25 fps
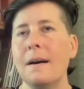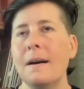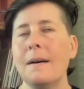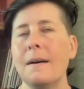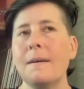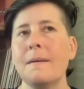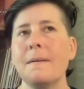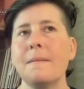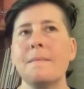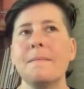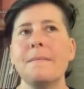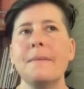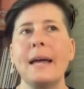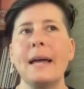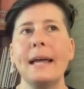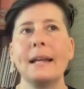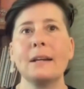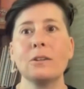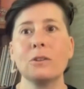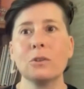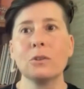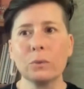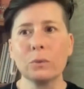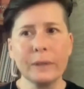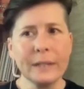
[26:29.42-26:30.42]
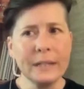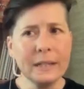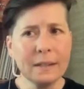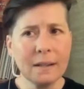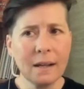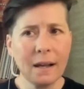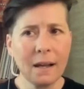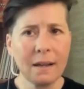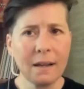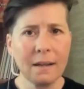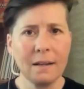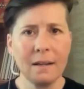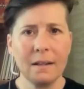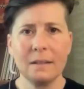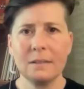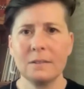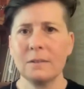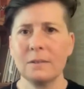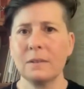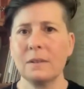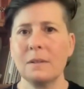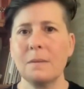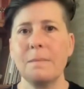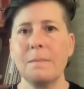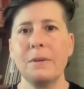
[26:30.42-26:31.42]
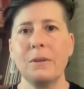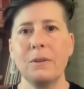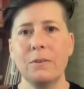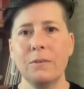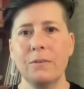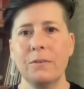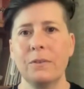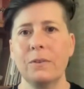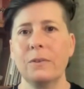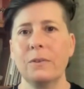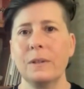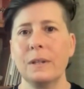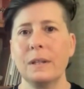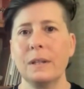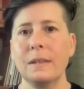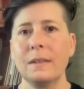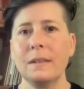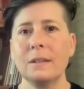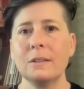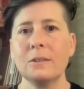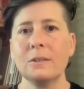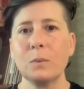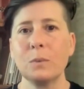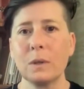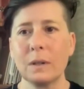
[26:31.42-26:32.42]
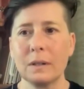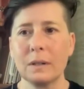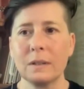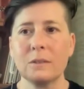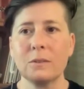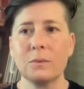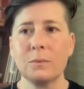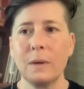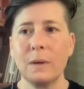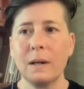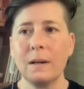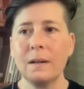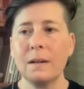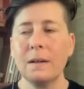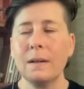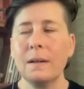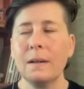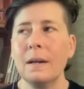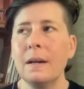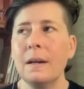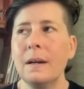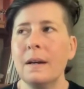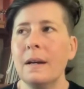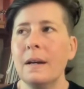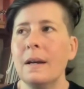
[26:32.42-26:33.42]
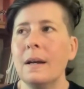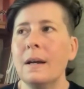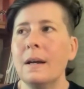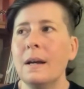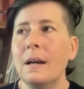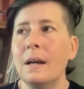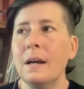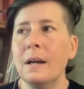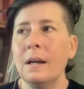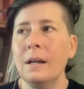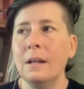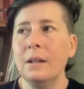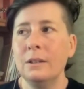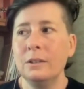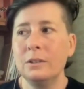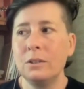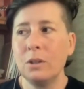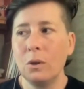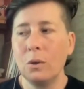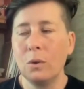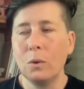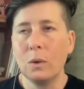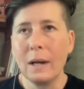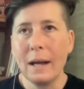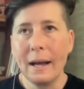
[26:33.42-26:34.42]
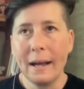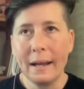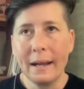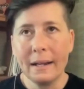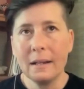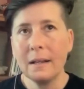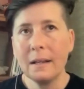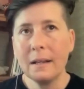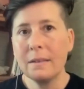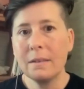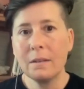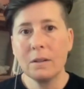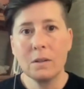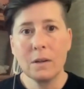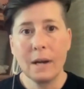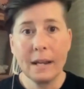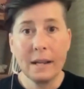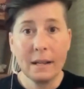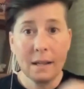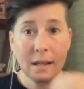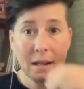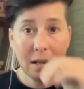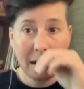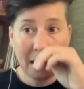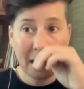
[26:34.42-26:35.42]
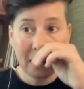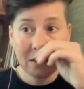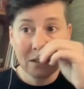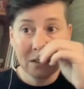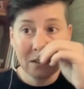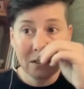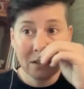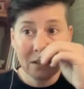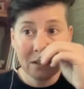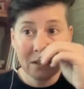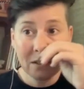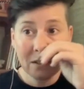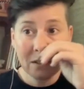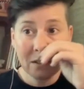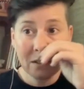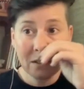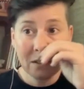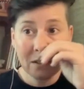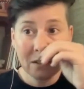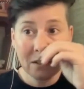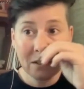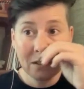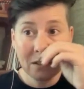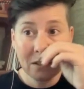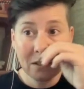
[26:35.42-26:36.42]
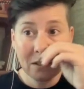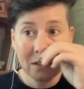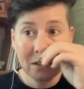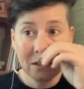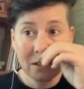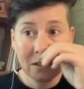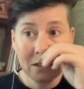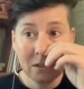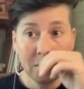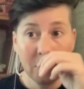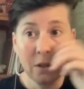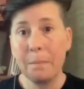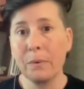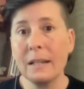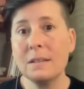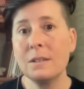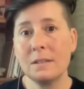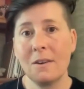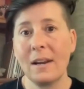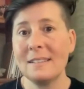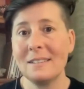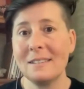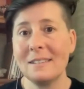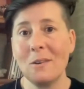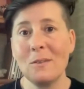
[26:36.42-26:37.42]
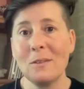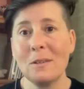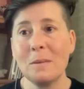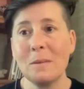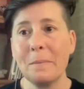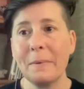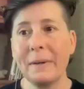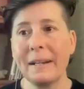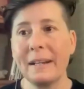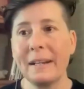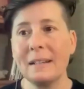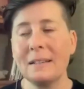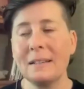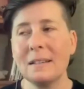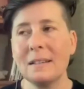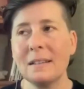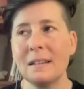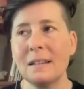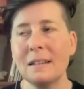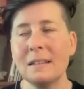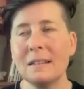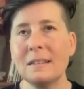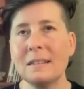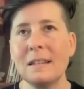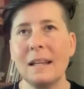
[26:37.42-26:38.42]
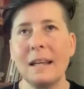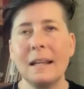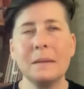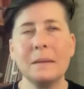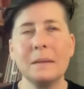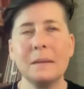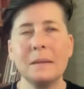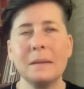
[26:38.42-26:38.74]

And green kyanite's really beautiful in this work as well. So kyanite, the great connect, great bridge, is a great stone to bring into this.